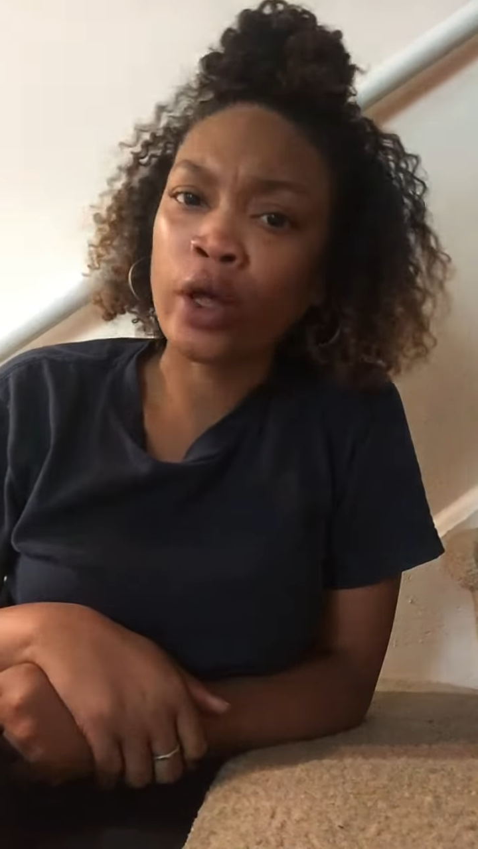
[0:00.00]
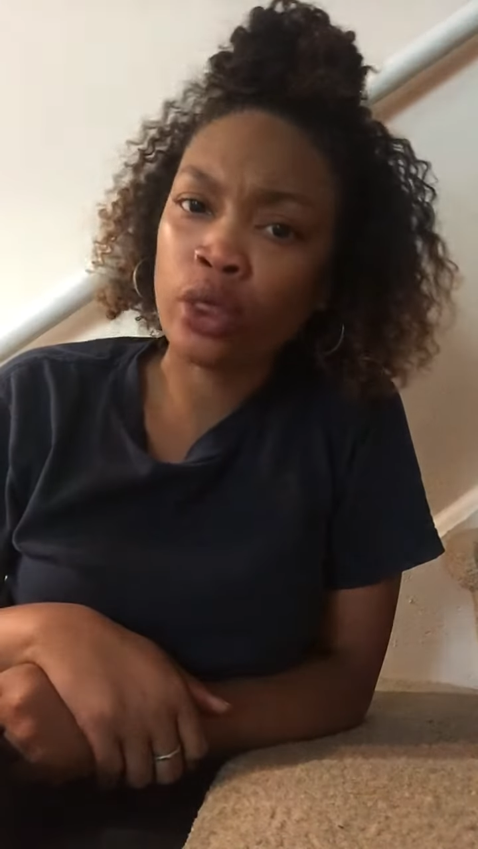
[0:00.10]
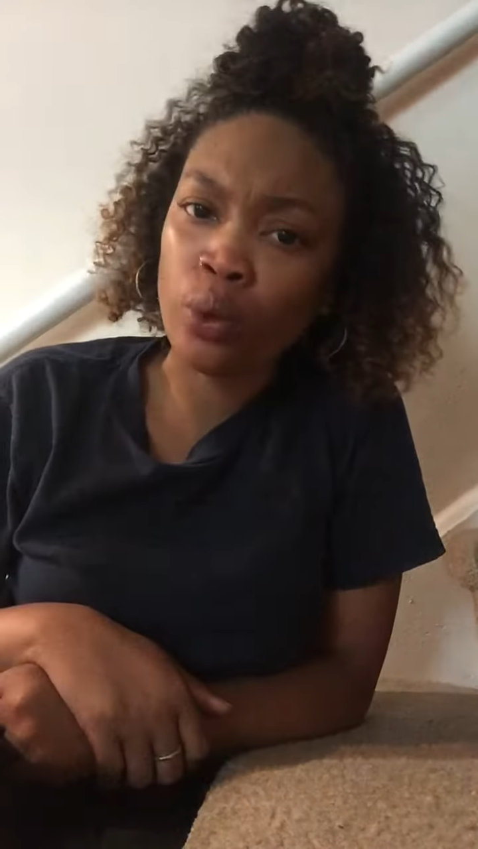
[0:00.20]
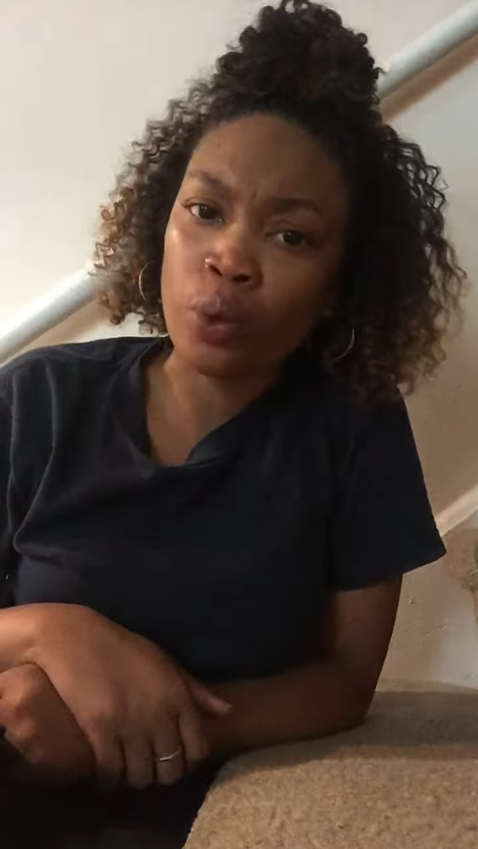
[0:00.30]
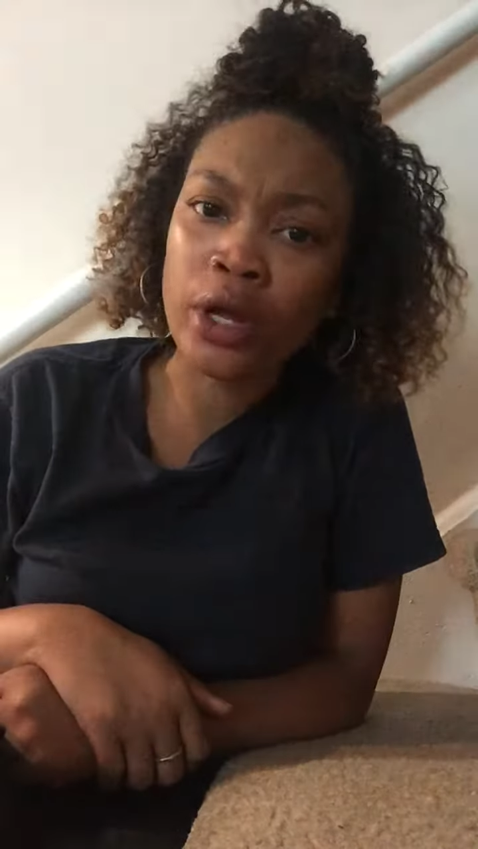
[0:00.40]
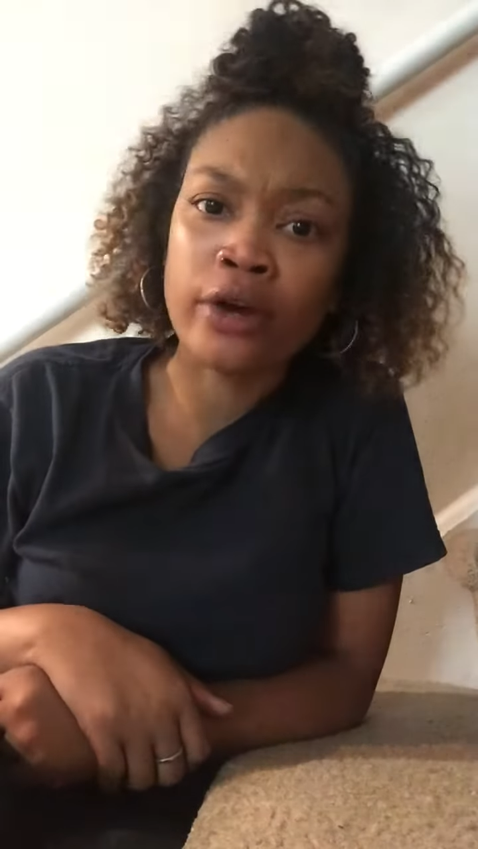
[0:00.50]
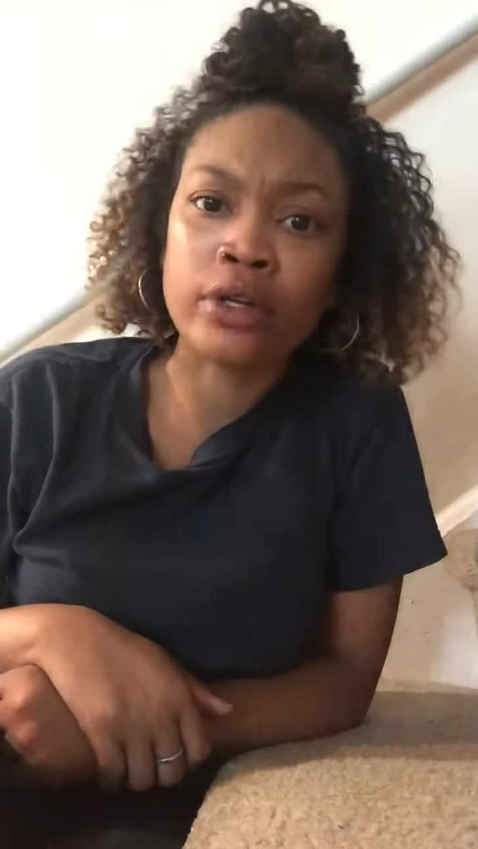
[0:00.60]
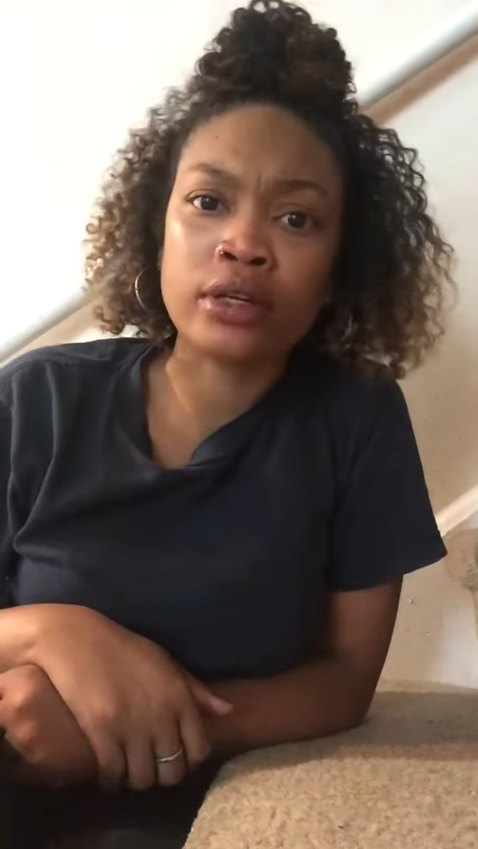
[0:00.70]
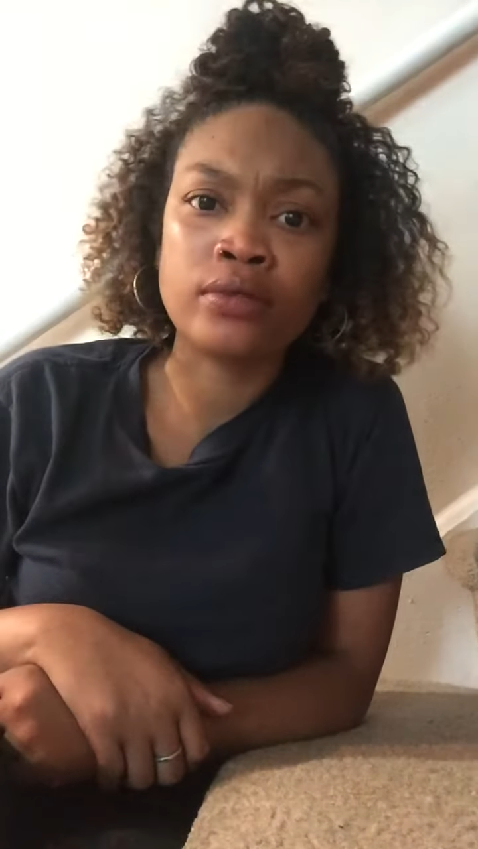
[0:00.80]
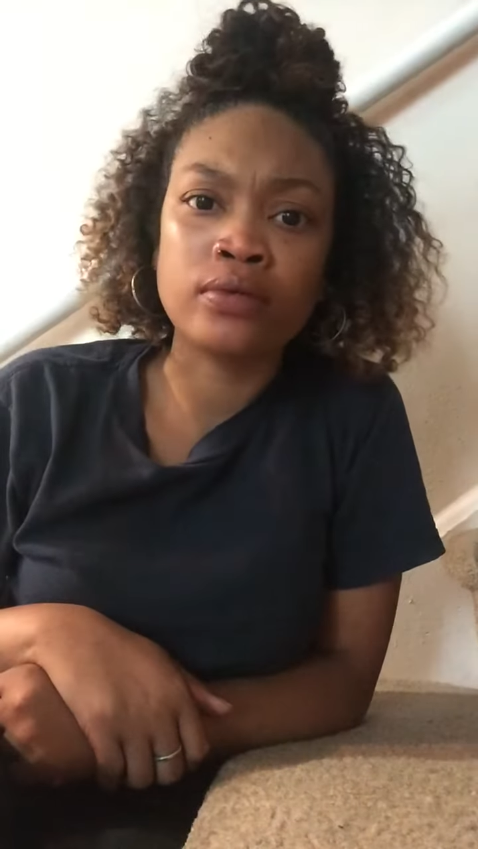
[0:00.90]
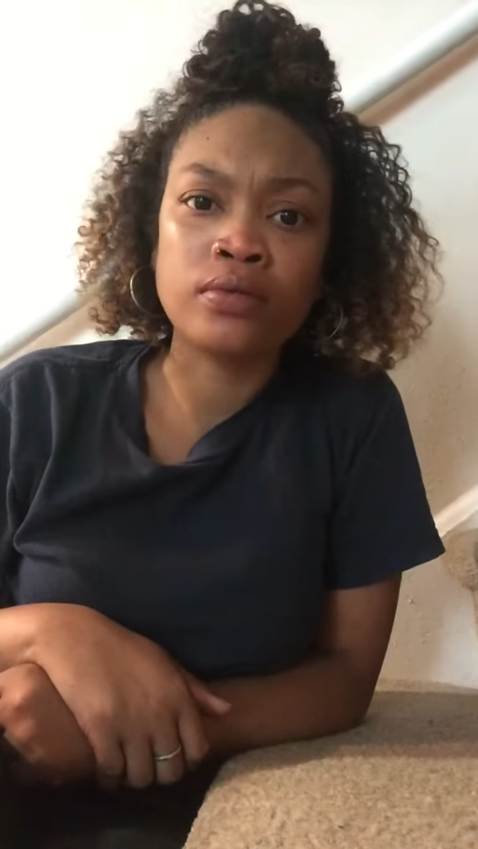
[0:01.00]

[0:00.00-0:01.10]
ain't through learning.